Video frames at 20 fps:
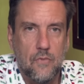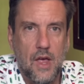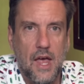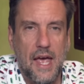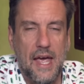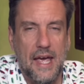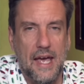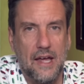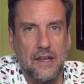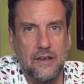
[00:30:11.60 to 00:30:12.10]

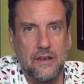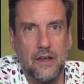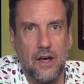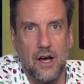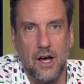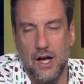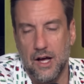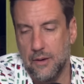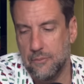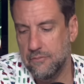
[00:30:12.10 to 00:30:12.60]
and
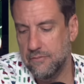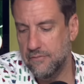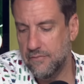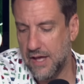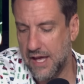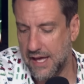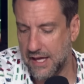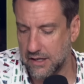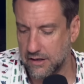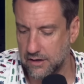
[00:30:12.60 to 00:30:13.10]
uh,
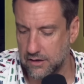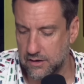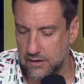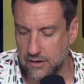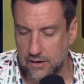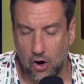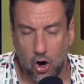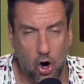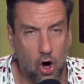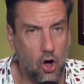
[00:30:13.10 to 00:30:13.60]
and
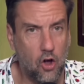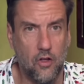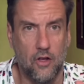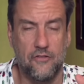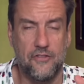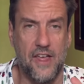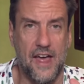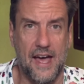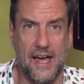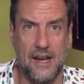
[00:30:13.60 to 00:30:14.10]
all
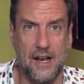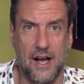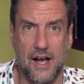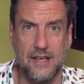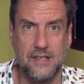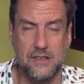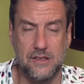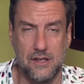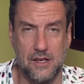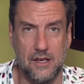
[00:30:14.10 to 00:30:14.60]
of that, I
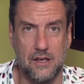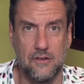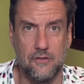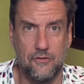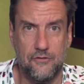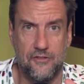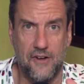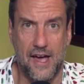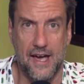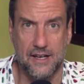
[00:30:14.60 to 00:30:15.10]
think,
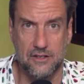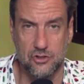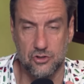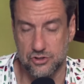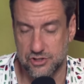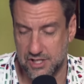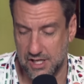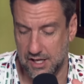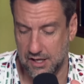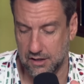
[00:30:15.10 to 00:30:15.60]

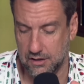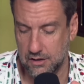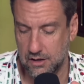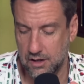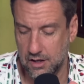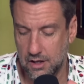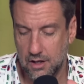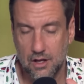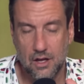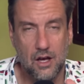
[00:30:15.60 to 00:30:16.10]
factors in
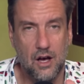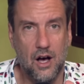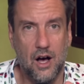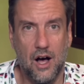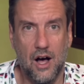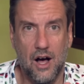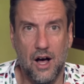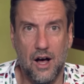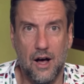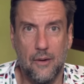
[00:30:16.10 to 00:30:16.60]

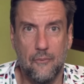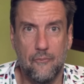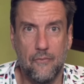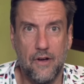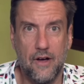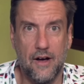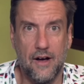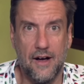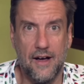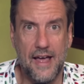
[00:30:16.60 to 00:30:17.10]
uh,
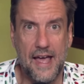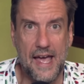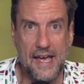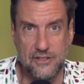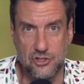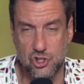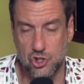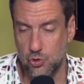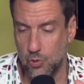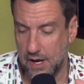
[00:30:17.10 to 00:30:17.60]
uh,
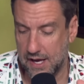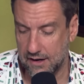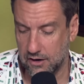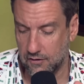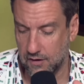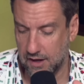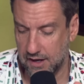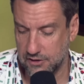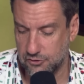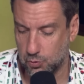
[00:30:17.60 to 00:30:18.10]
as you
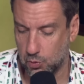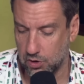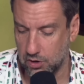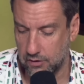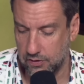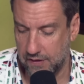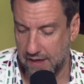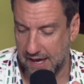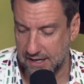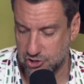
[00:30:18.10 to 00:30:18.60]
analyze where
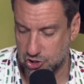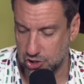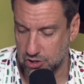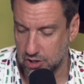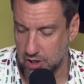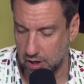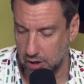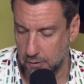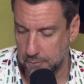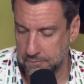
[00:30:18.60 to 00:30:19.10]
that should
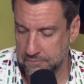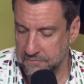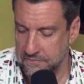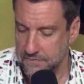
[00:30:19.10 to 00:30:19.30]
go.